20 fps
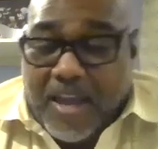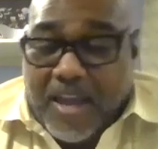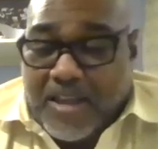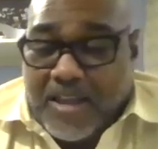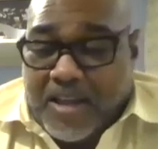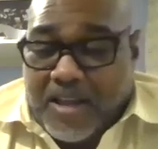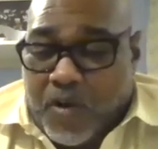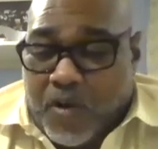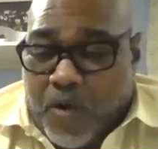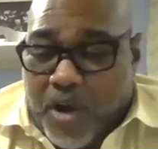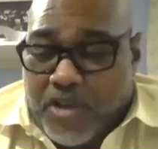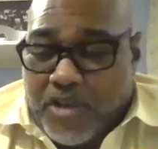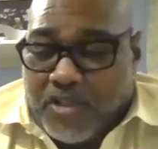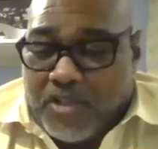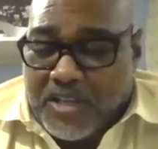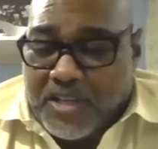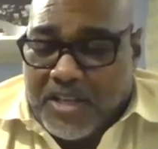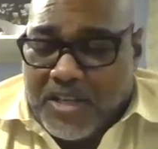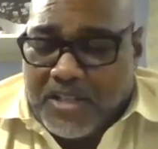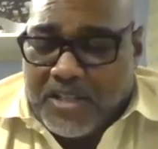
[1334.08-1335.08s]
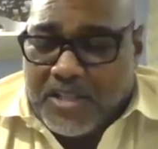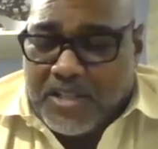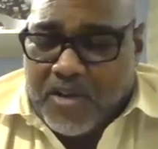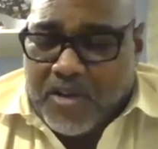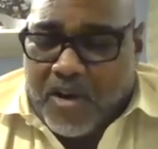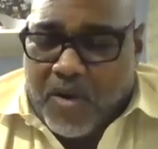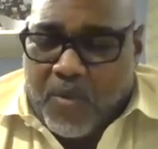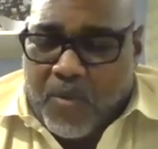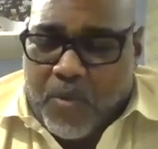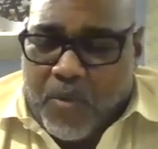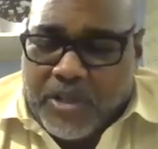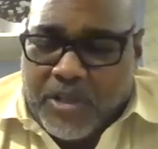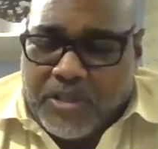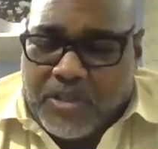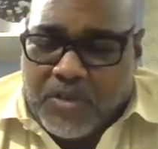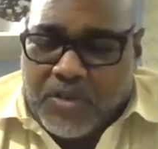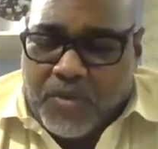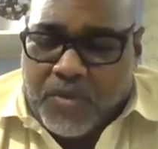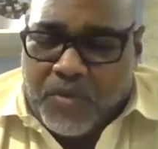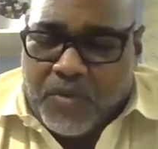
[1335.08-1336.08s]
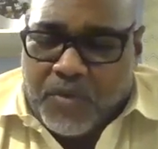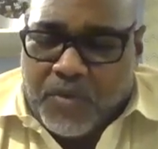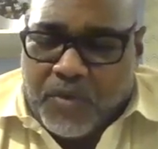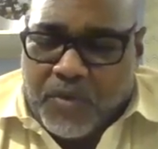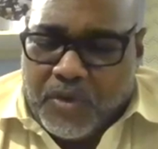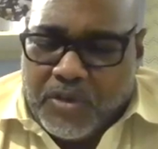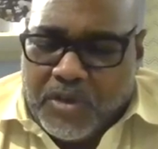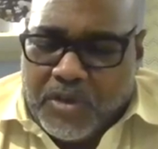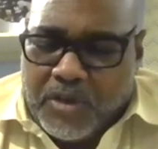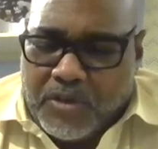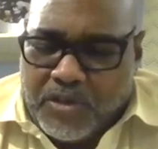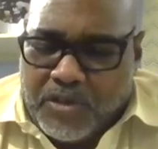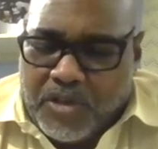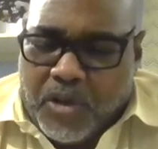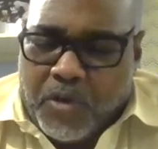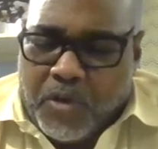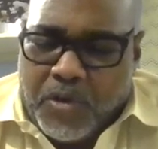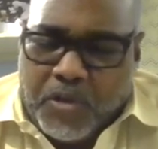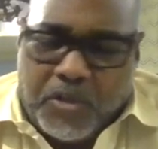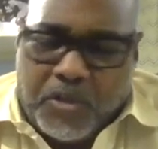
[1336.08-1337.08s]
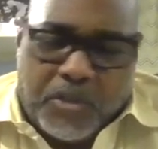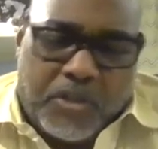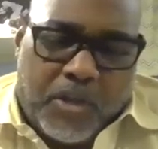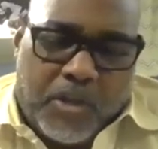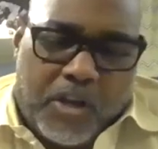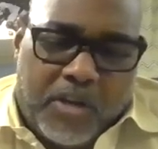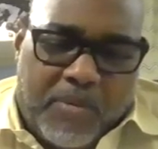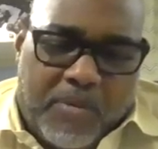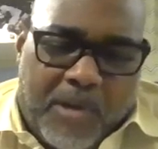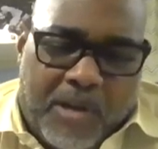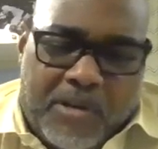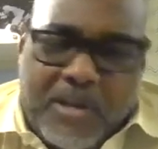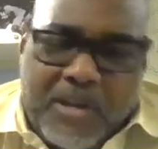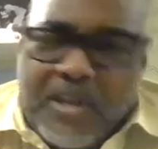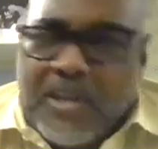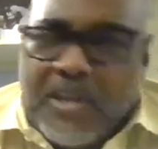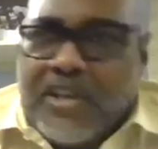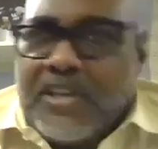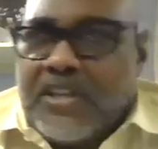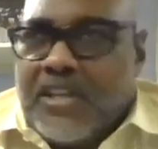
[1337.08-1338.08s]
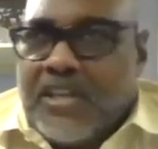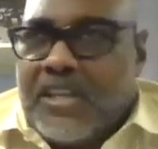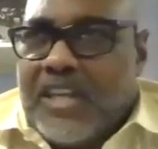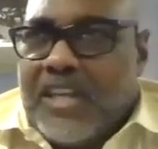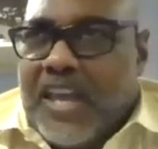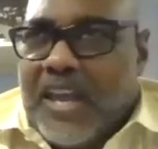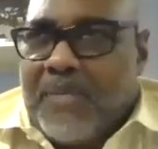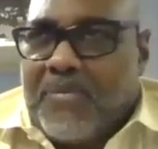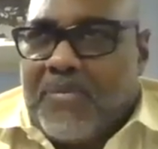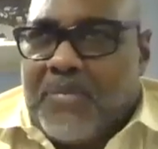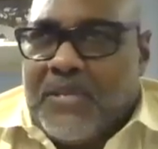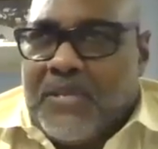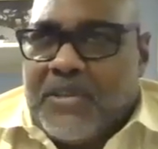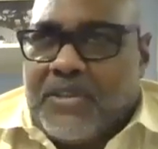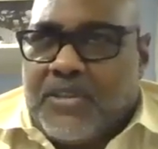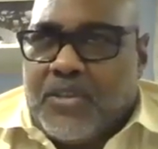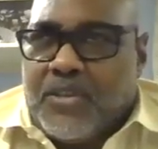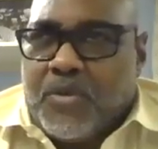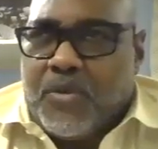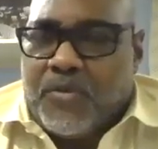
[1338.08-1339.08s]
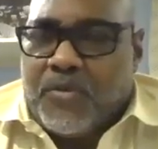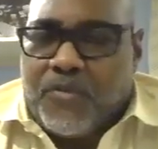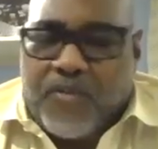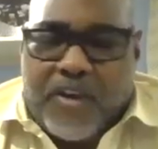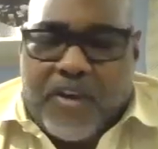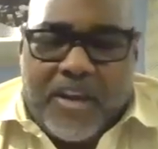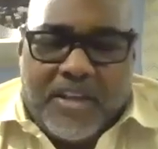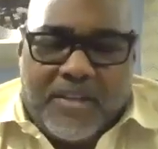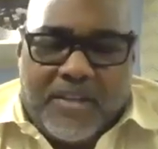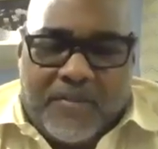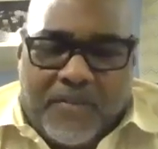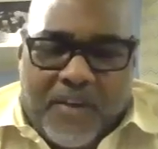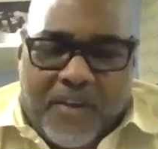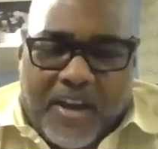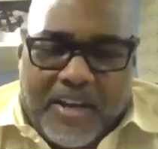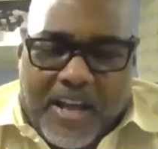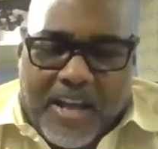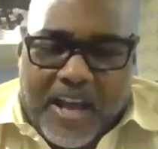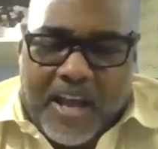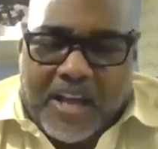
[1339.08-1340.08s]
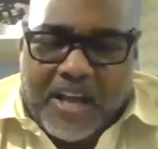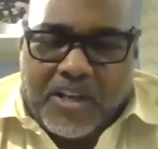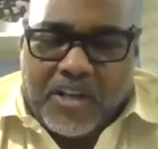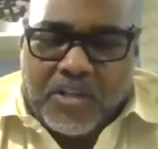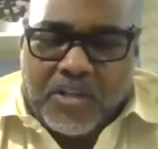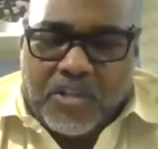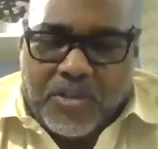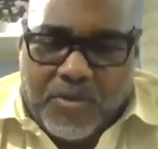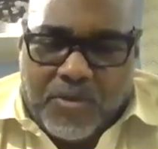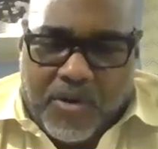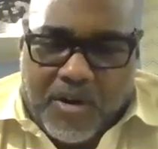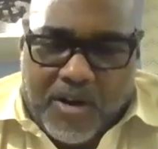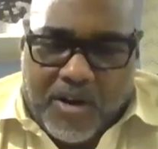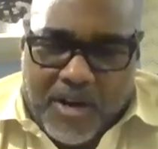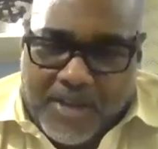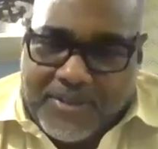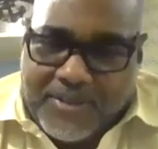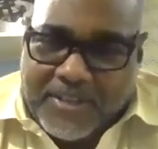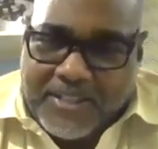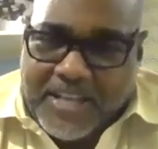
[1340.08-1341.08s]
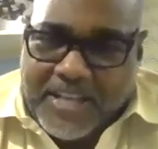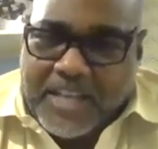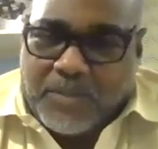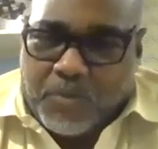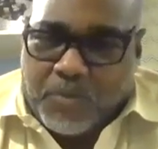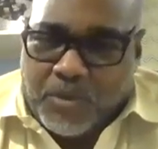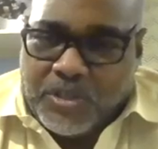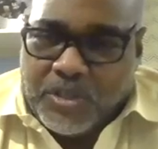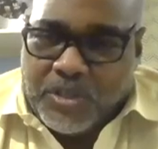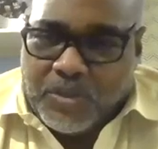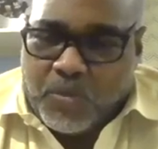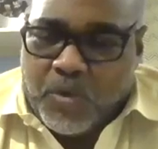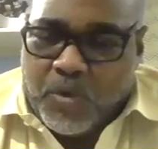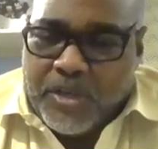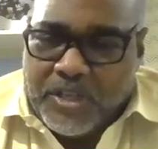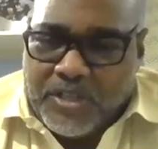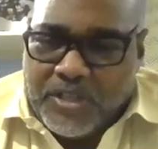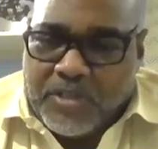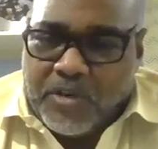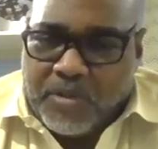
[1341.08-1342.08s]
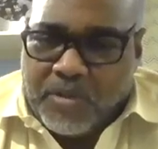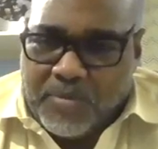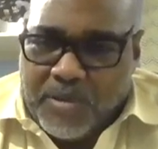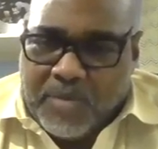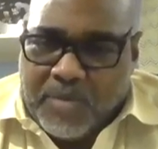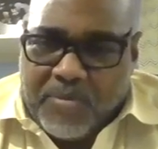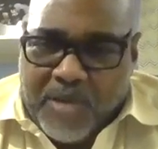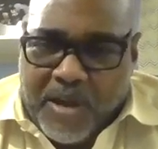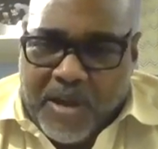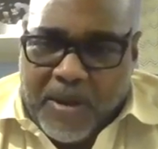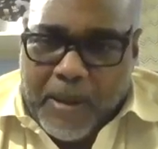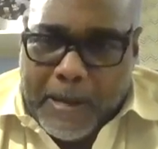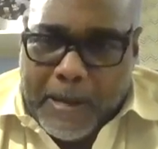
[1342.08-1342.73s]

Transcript: The question is, are we too? You know, Joe used to talk about you can't be too afraid to find out how good you are. I think that's what this week is going to be about.